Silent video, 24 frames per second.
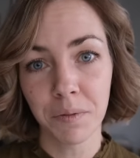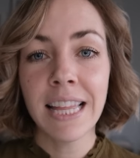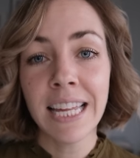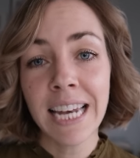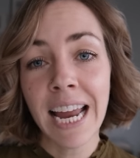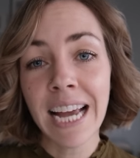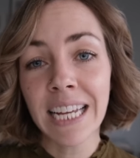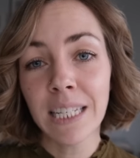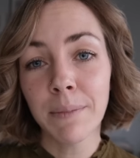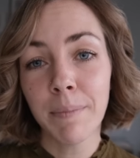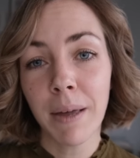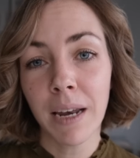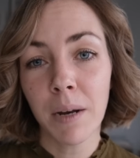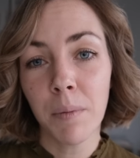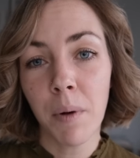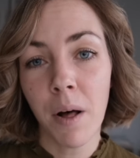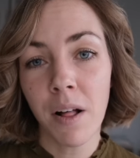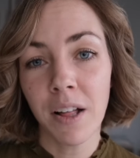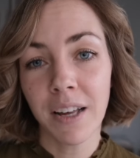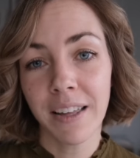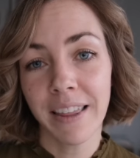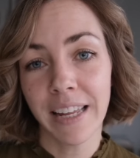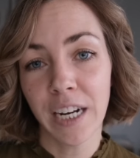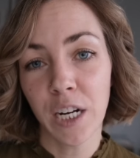The next
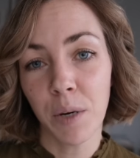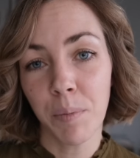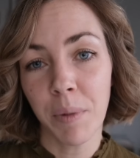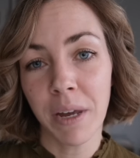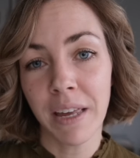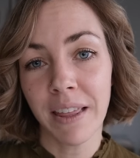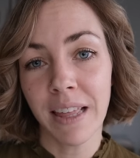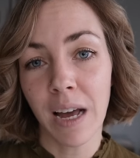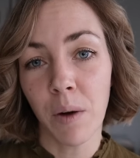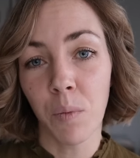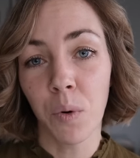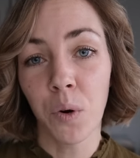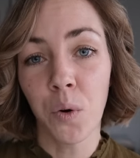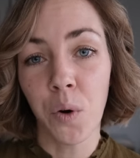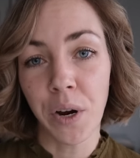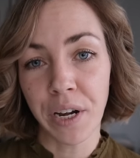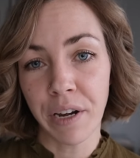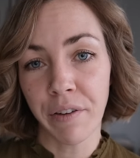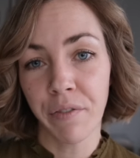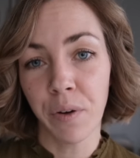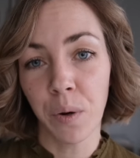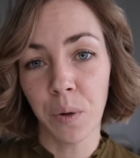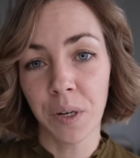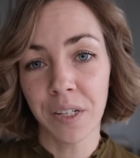metabolic therapy that we're going
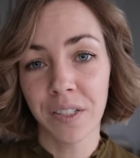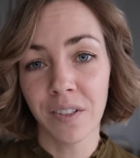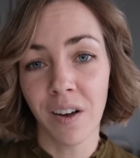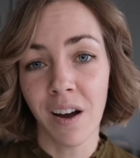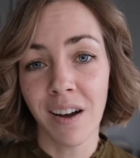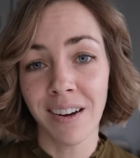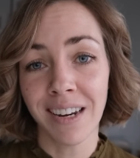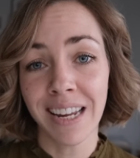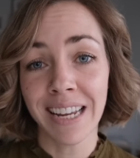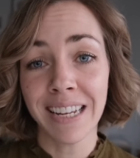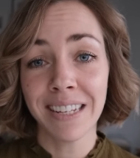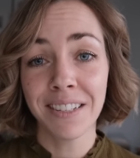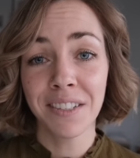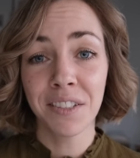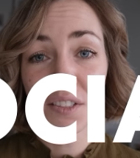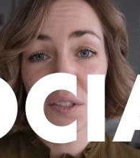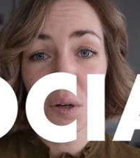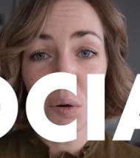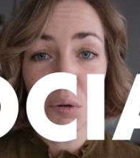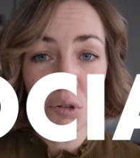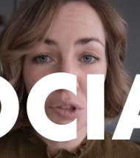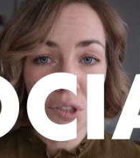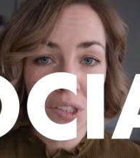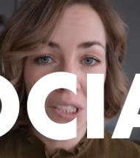to focus on is
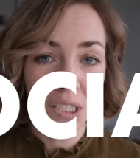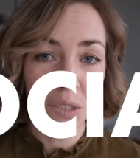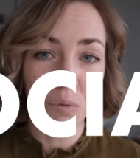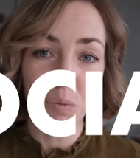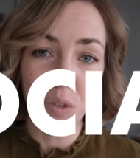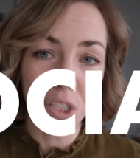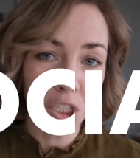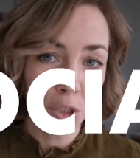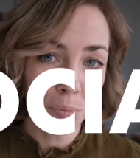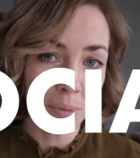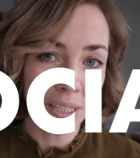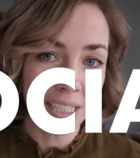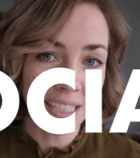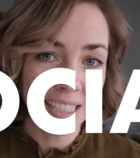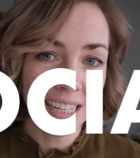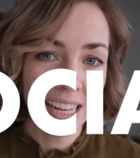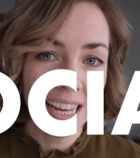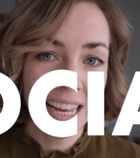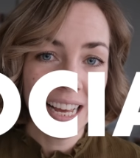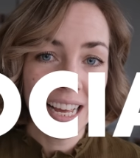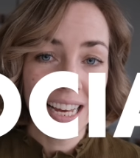social enrichment.